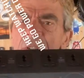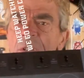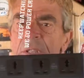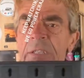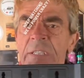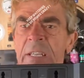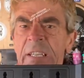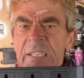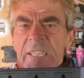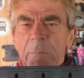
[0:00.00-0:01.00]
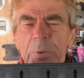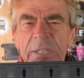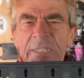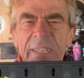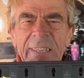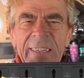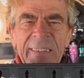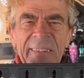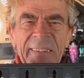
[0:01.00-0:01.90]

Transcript: guys. It's that beastie there.